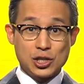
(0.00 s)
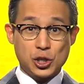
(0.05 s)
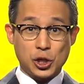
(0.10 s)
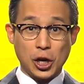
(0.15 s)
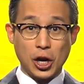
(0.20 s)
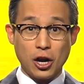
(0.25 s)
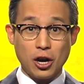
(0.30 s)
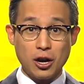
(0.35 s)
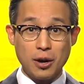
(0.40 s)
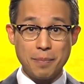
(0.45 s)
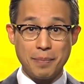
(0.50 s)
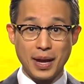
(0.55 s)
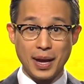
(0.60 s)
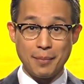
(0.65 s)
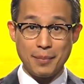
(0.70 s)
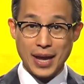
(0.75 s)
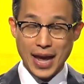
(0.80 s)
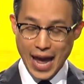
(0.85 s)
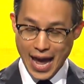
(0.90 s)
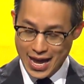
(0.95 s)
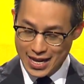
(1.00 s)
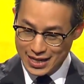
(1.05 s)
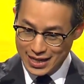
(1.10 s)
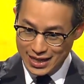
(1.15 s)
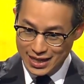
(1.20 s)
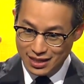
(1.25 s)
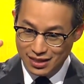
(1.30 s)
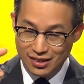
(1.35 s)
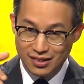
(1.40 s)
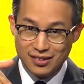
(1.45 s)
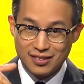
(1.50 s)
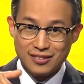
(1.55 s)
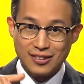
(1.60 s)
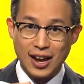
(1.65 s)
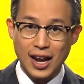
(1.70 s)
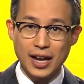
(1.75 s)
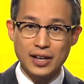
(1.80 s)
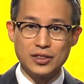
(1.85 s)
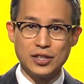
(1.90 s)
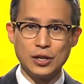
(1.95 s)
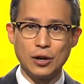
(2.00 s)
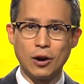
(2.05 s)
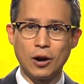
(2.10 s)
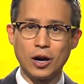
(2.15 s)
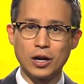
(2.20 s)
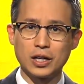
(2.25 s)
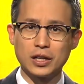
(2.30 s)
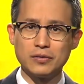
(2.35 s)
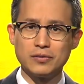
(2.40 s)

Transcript: cherubim, and inside the Ark